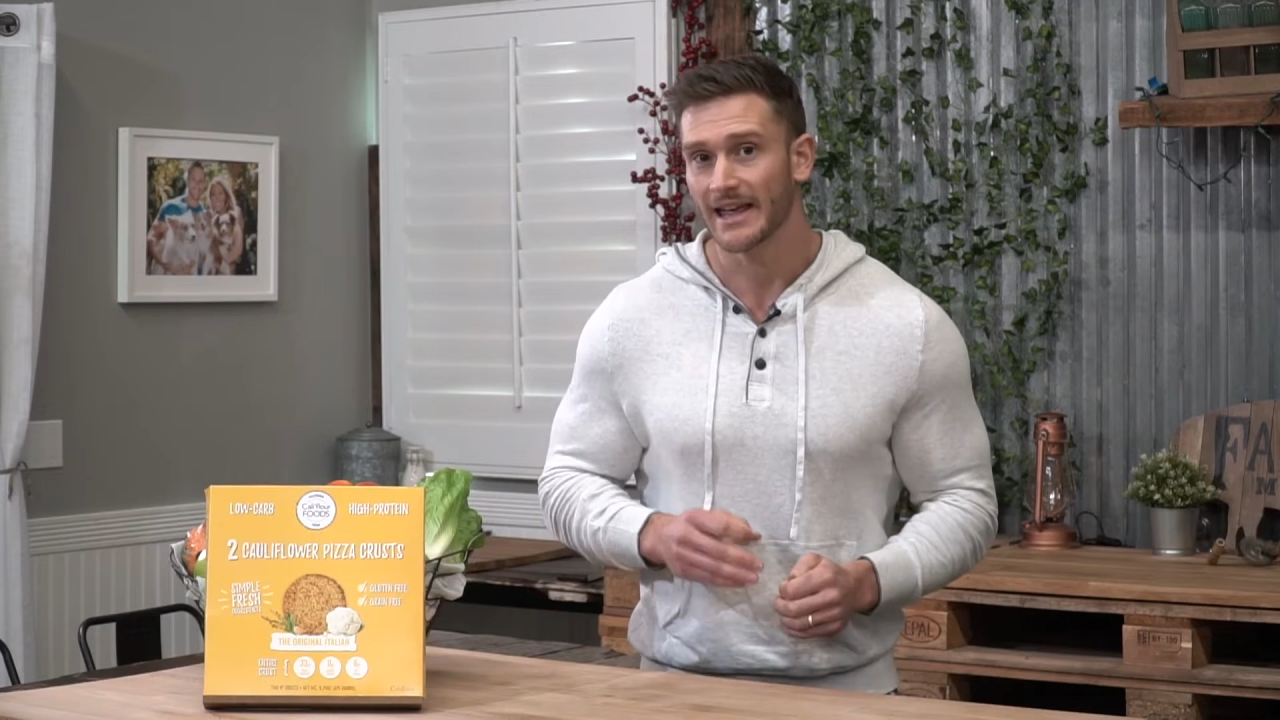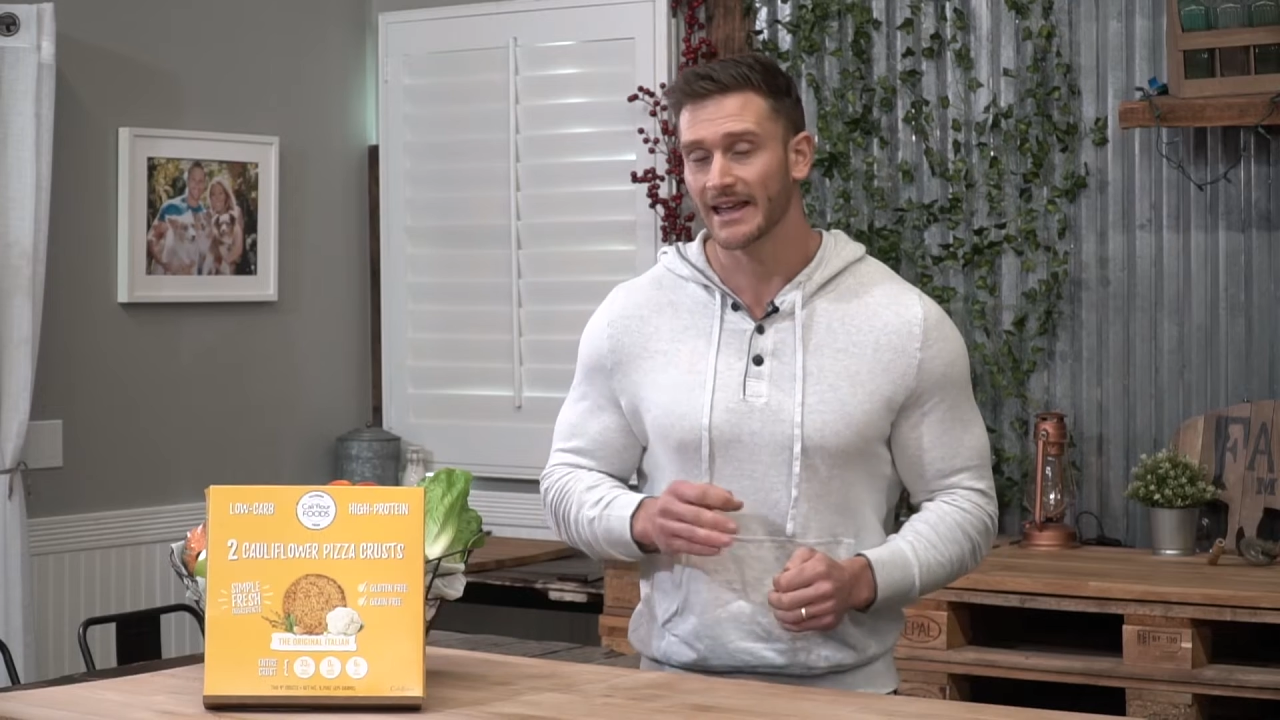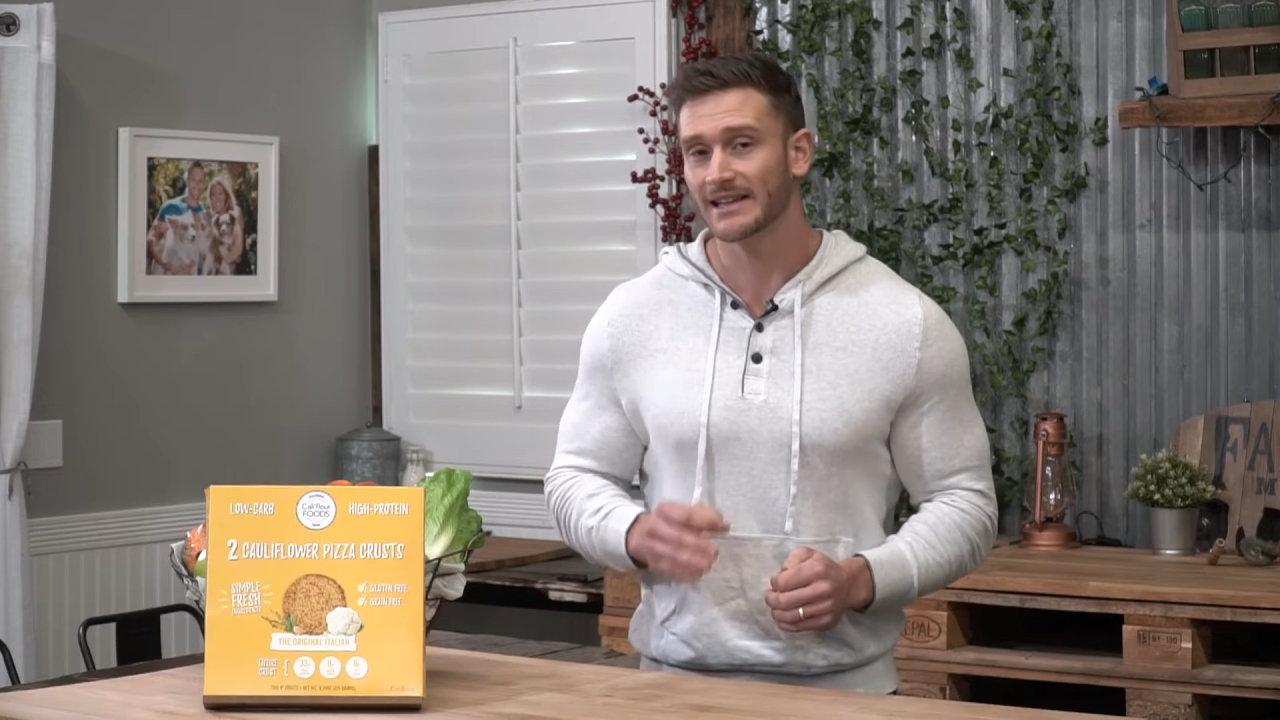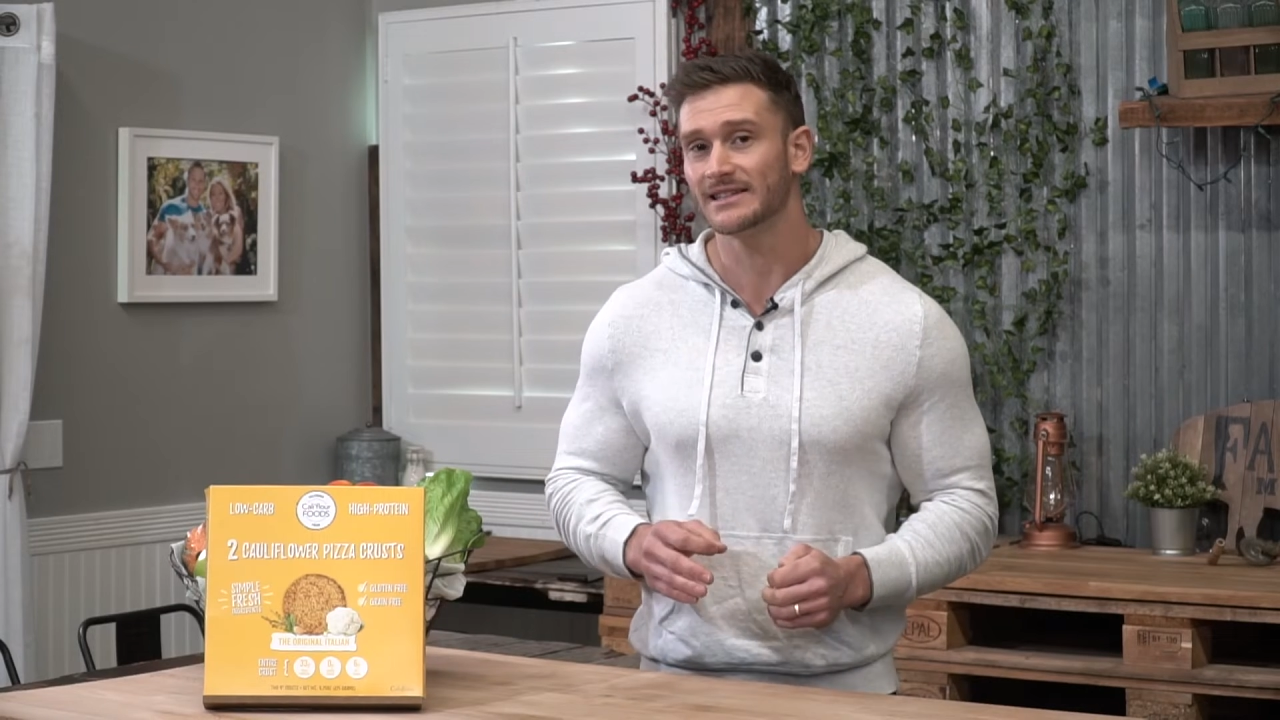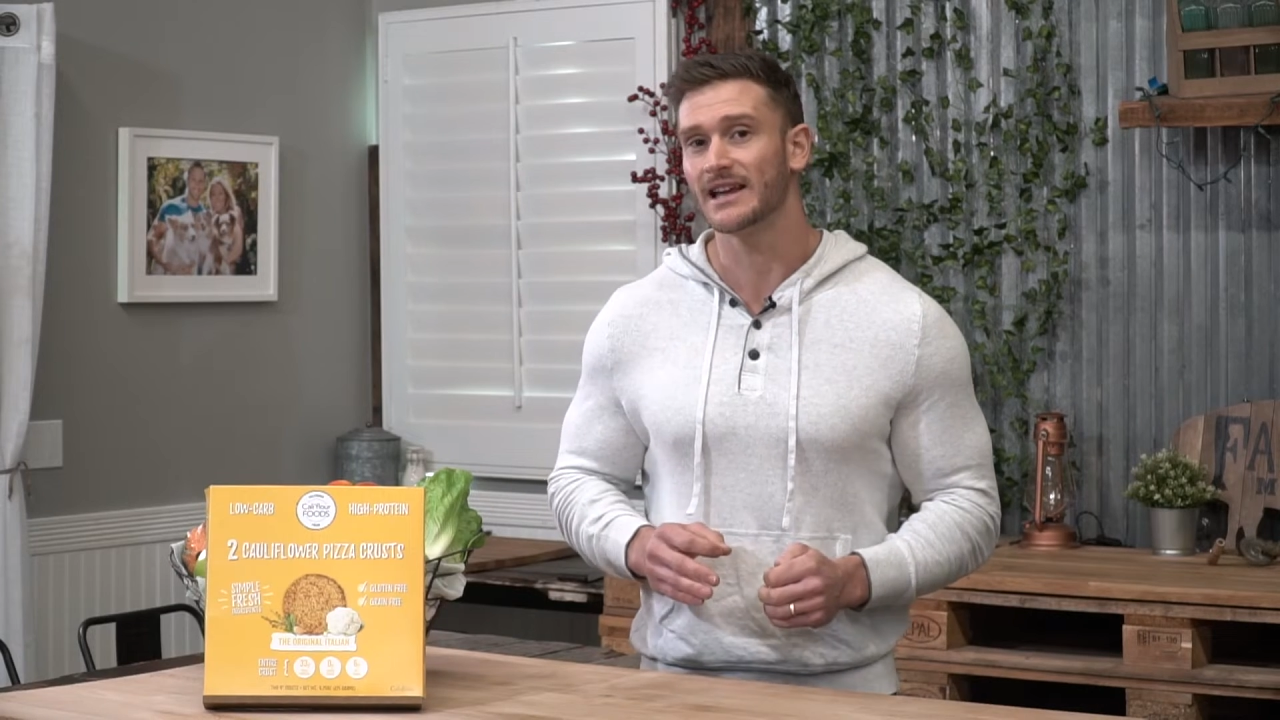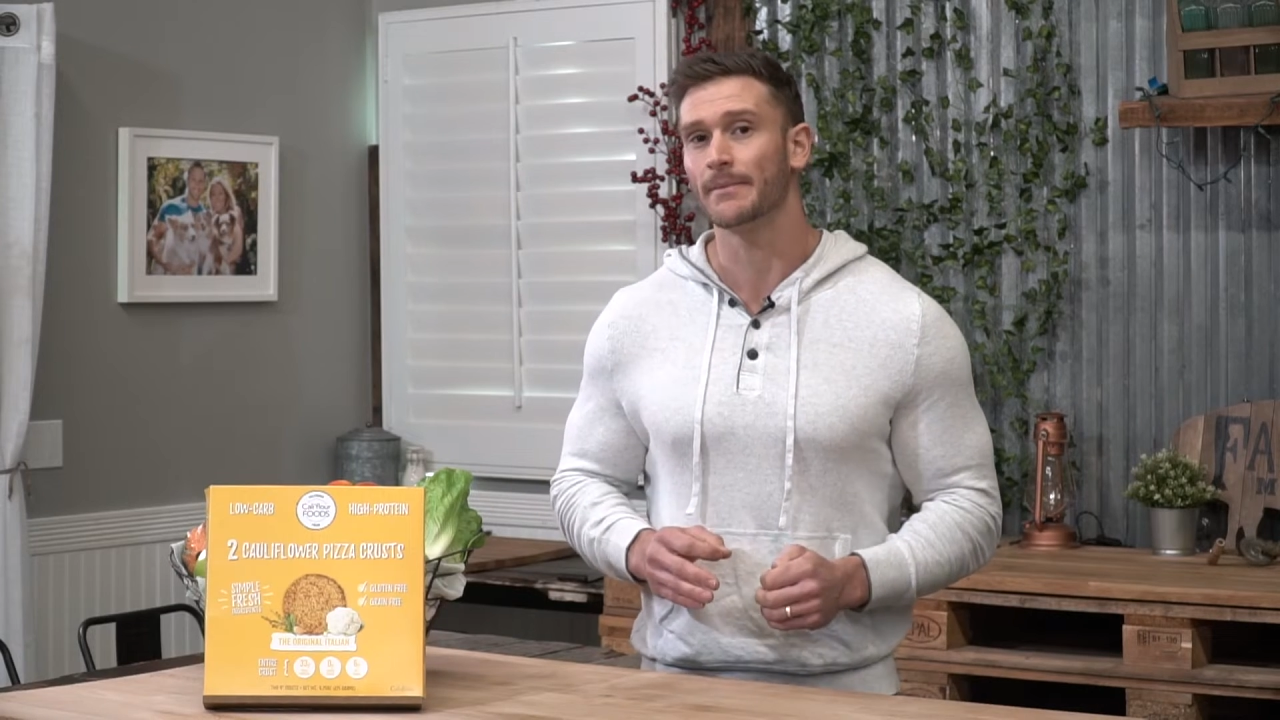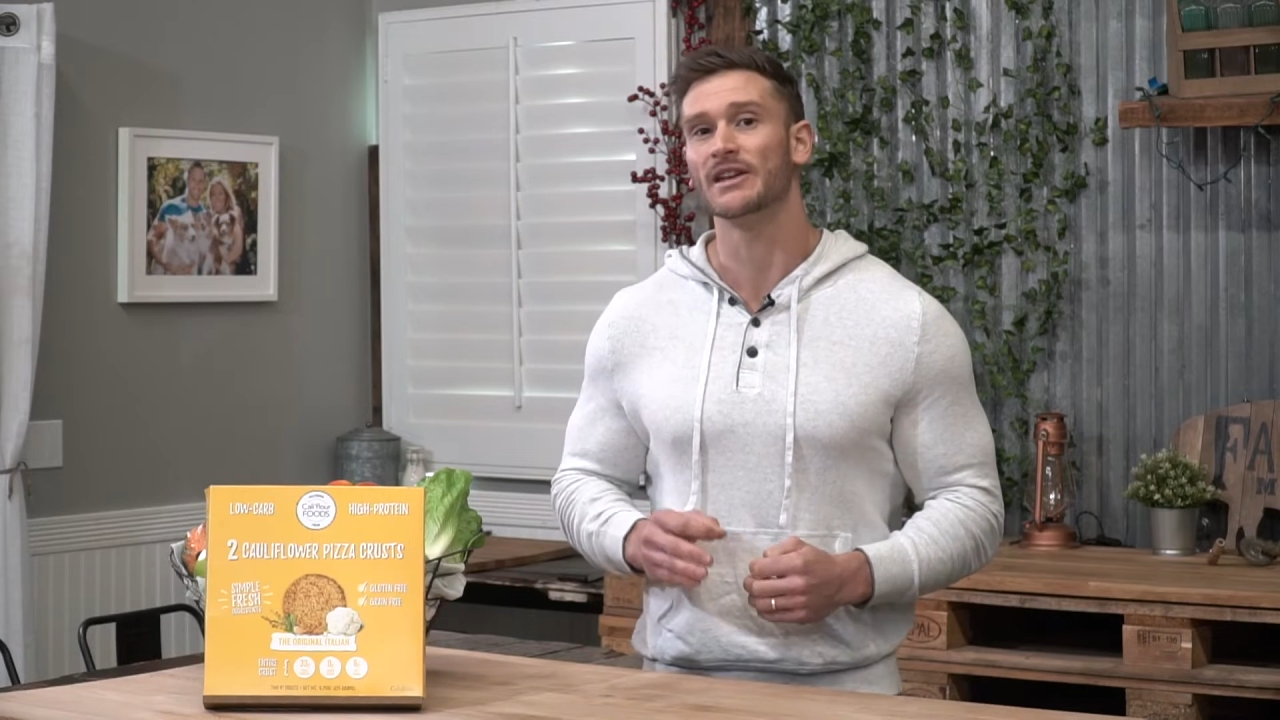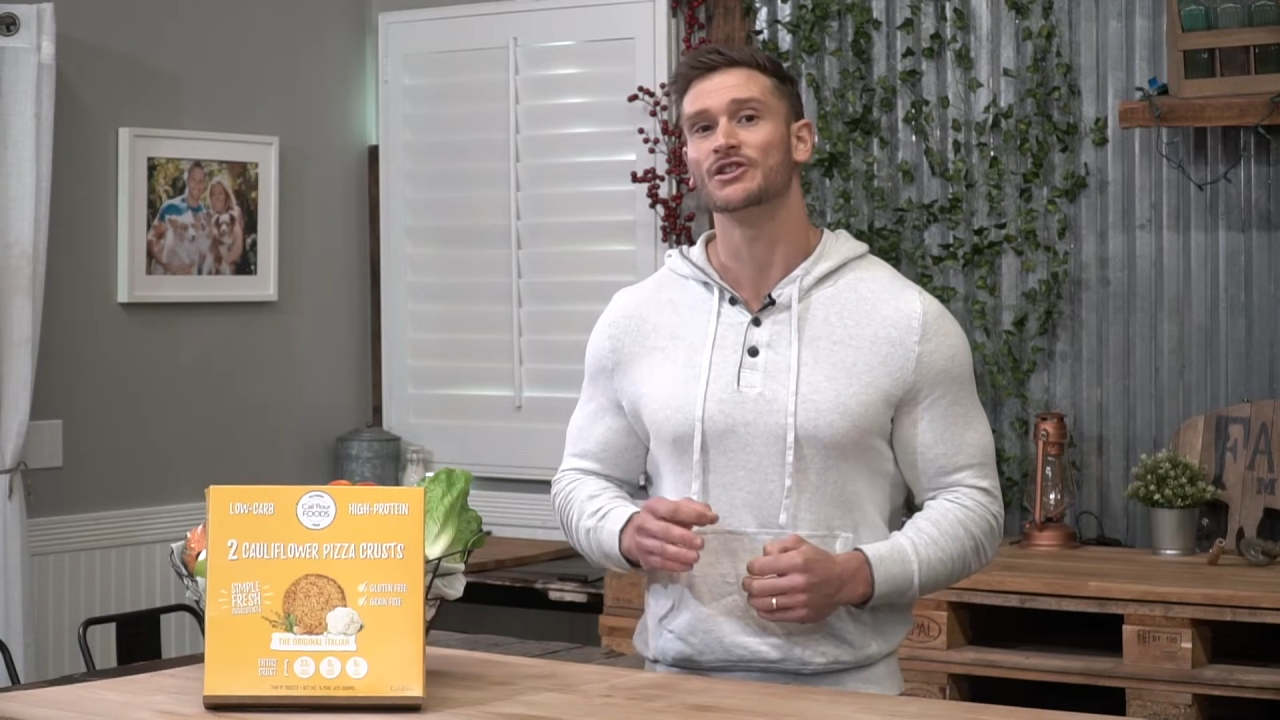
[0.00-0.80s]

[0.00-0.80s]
ends up